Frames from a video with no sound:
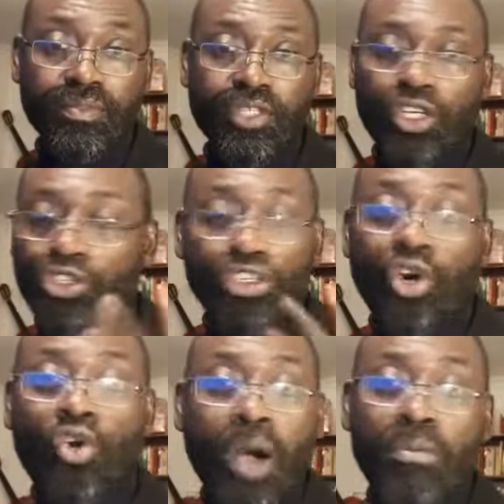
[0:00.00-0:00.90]
You don't
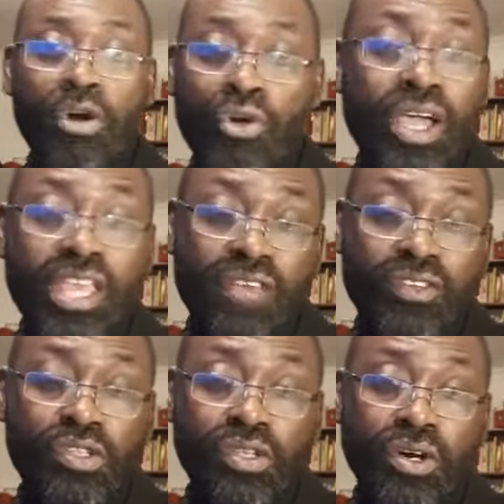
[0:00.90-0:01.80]
go and borrow and give it to
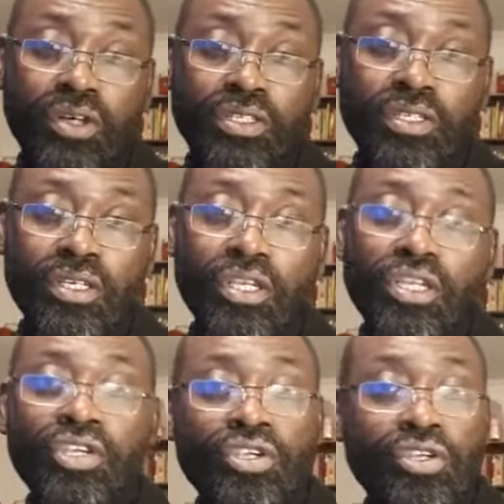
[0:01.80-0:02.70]
God.
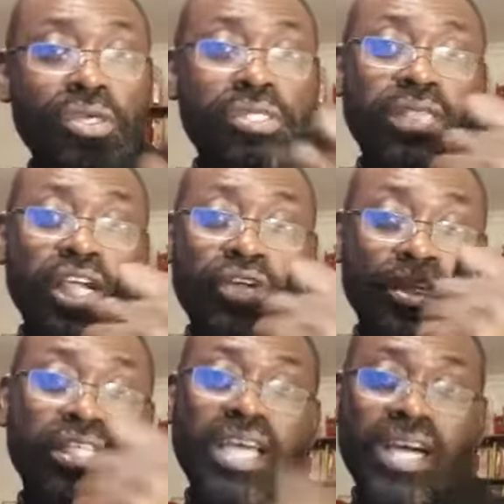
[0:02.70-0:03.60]
You don't send credit
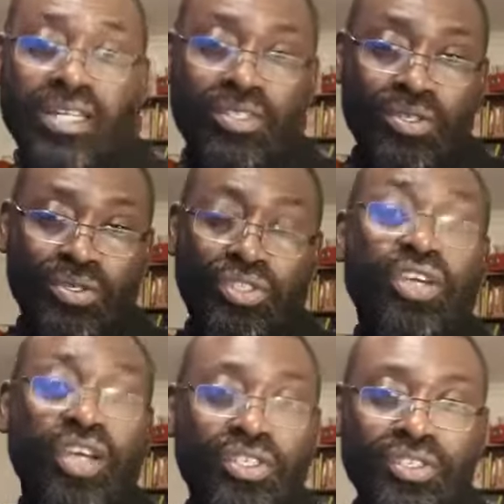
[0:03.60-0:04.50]
card to
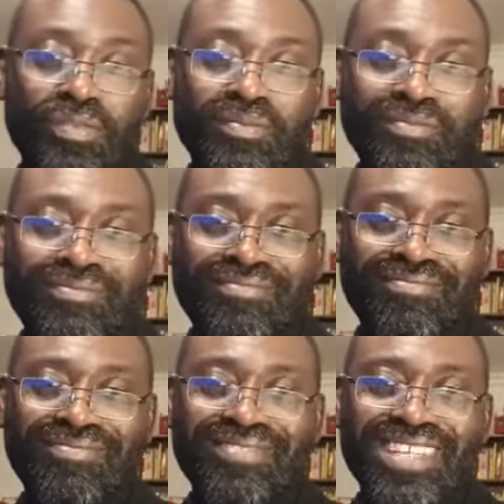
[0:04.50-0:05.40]
church.
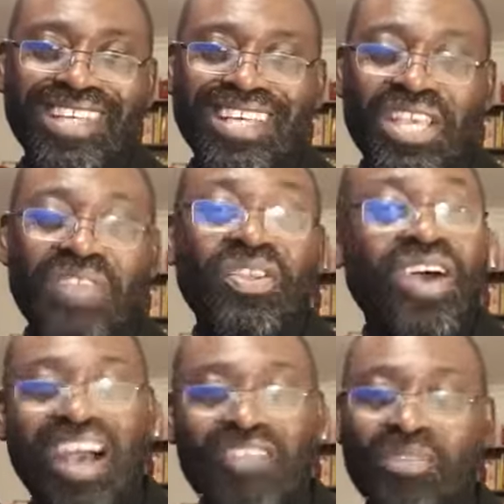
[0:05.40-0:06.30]
If you don't
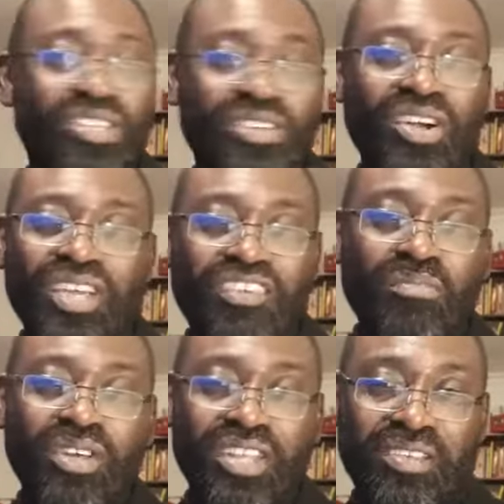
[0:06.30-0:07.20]
have money, don't give
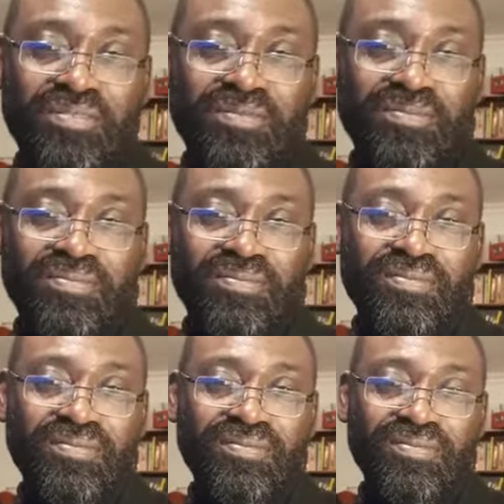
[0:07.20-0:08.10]
money.
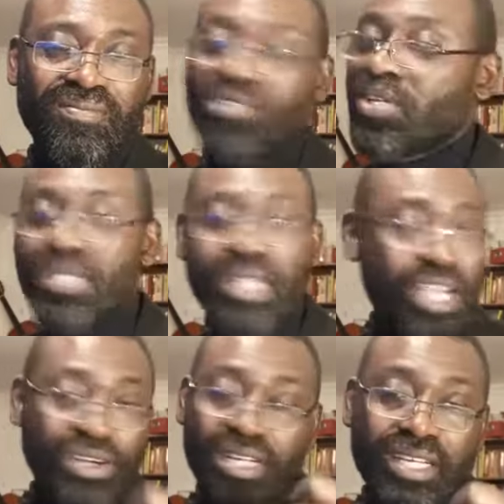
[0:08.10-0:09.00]
Don't send
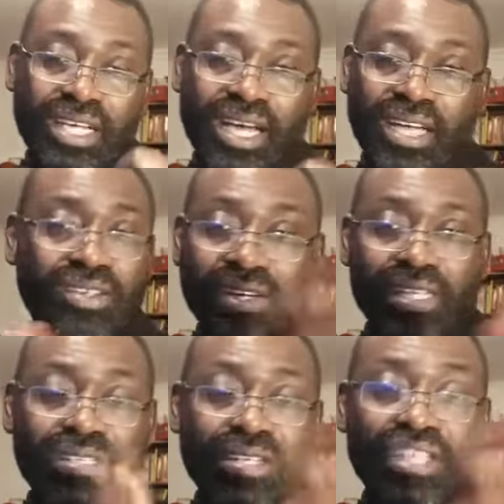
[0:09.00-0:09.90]
credit card. God is
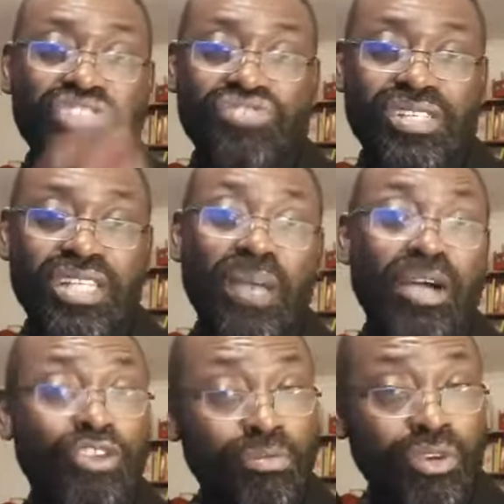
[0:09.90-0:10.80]
not interested about
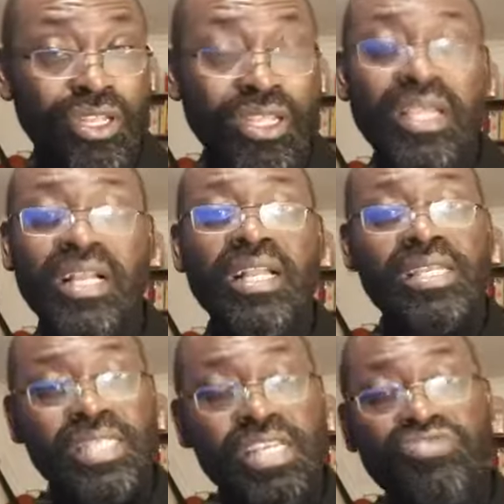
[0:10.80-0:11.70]
your money. He's
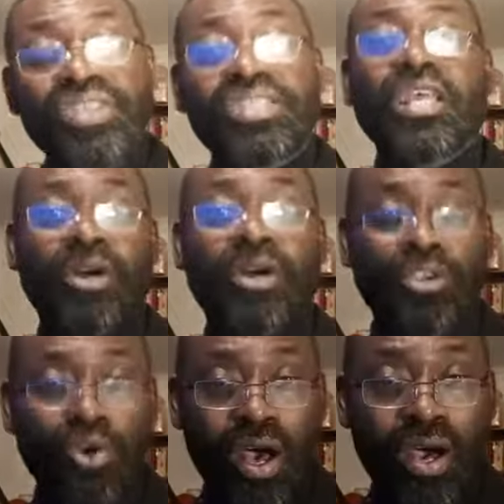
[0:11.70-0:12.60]
interested about
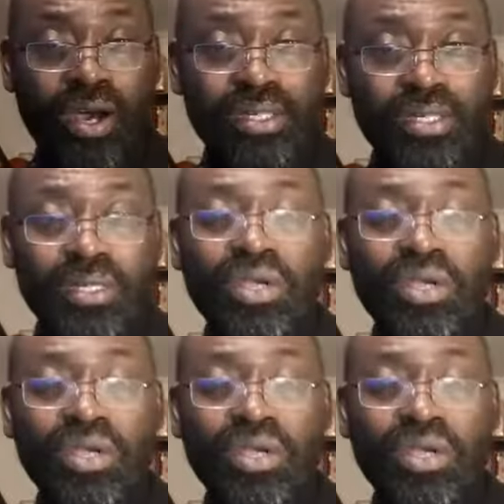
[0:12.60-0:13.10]
your heart.